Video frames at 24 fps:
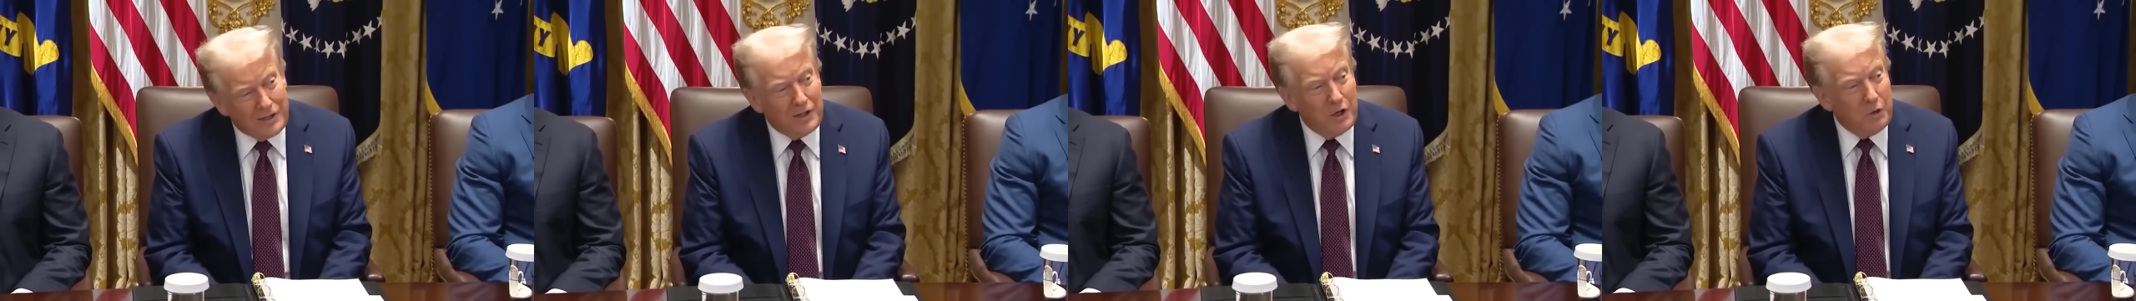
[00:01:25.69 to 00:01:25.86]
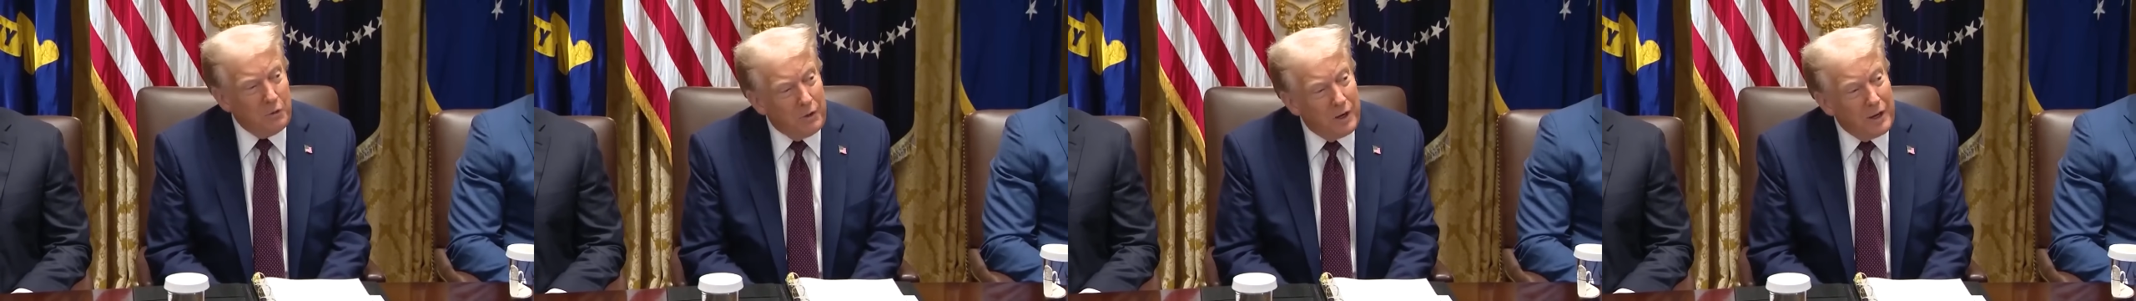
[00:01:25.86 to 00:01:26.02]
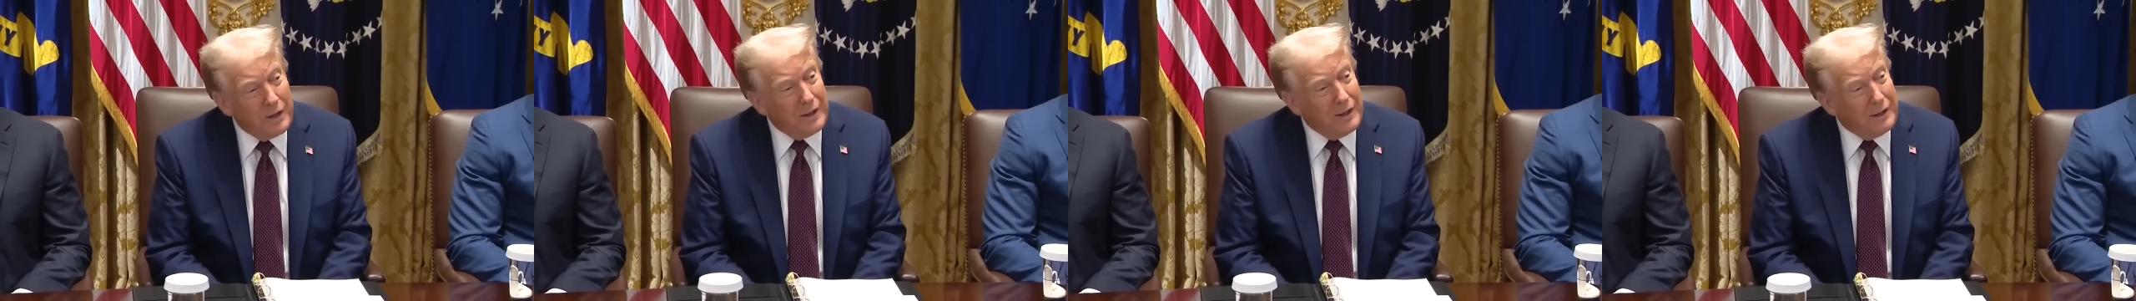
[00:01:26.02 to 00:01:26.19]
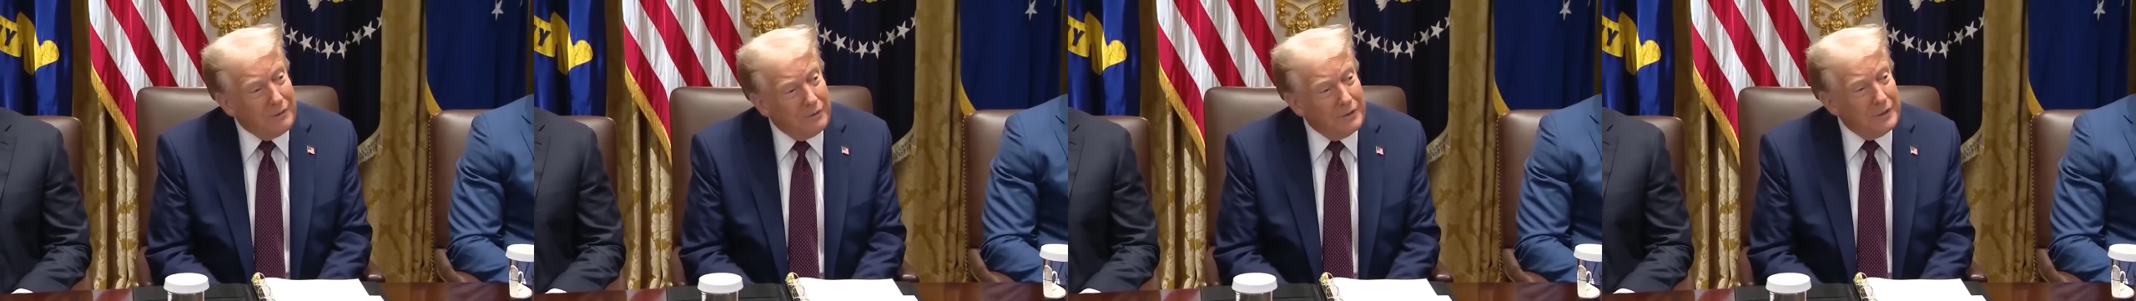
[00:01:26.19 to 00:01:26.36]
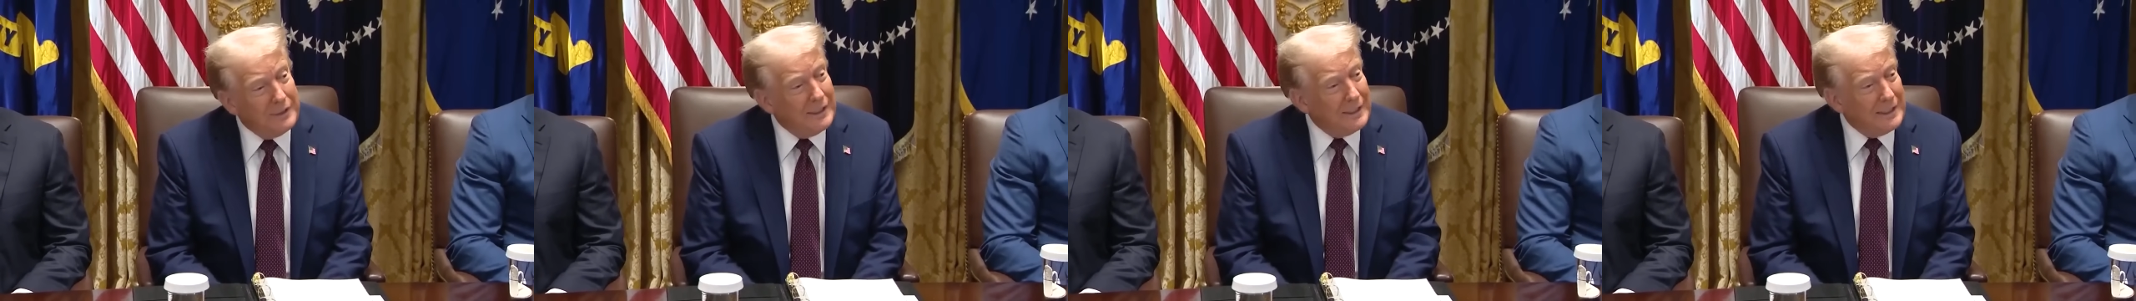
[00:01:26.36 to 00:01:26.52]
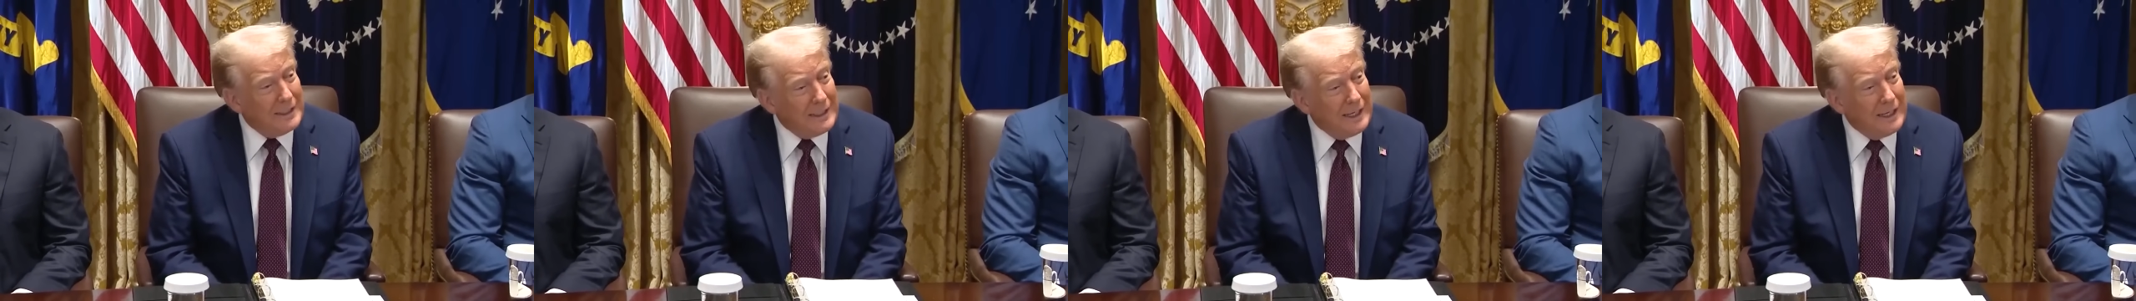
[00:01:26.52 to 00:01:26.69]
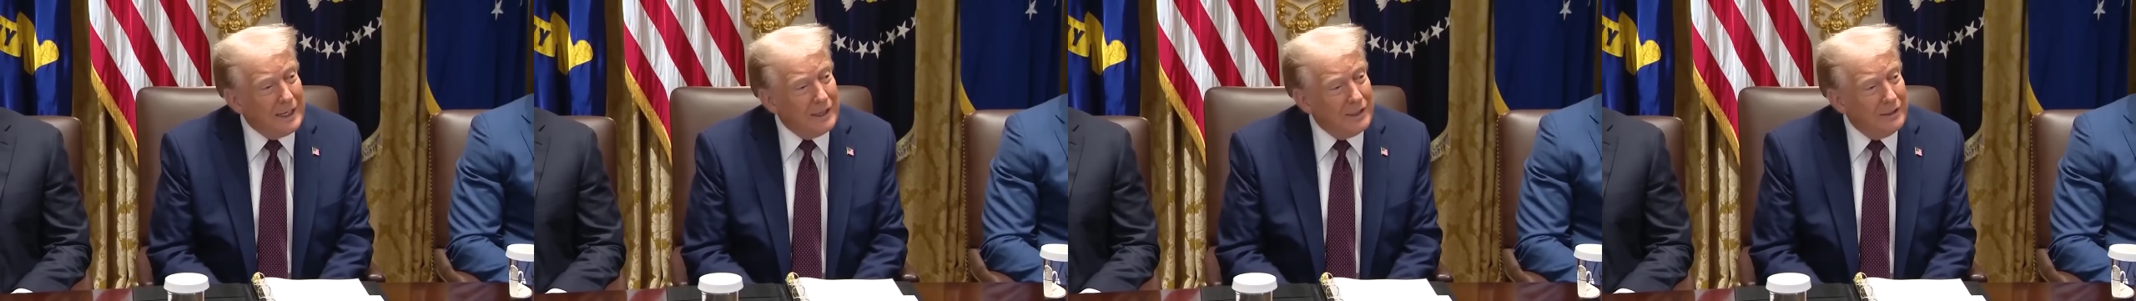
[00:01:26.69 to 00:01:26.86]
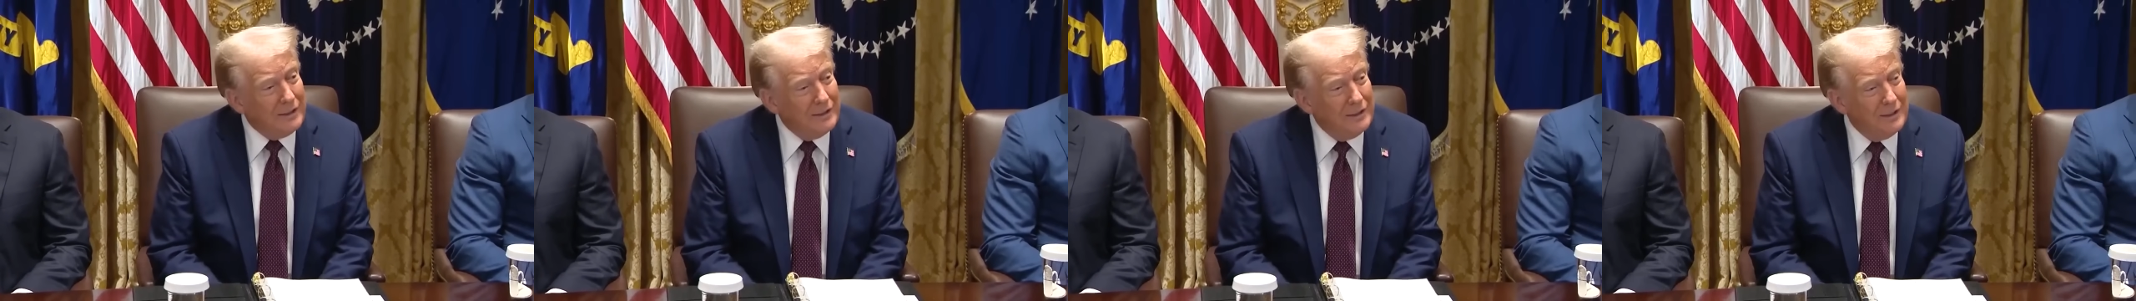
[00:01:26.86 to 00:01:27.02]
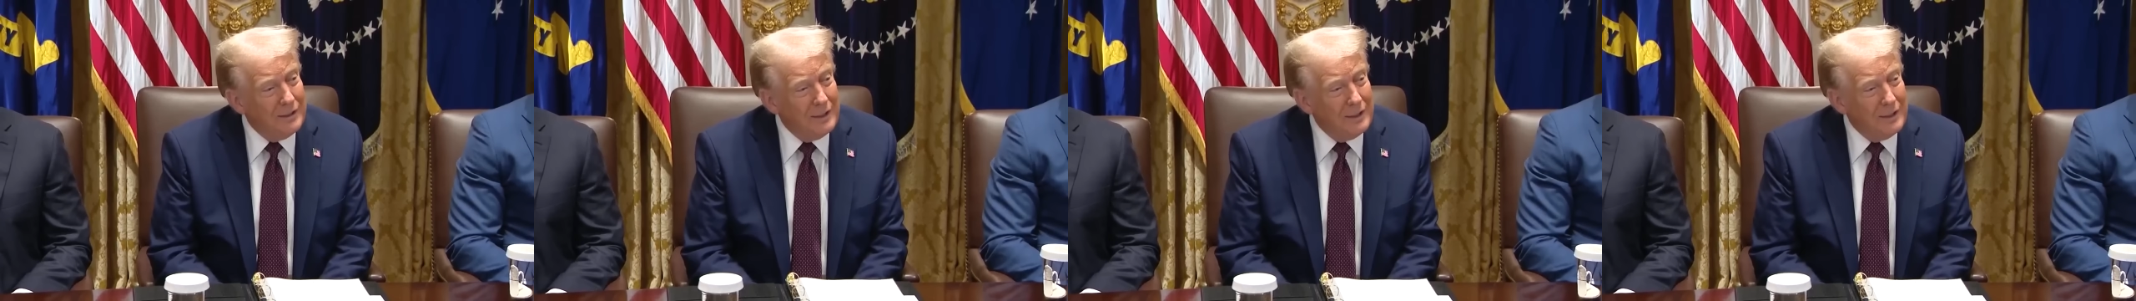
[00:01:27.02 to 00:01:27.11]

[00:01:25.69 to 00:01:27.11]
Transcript: I'd rather have a dictator.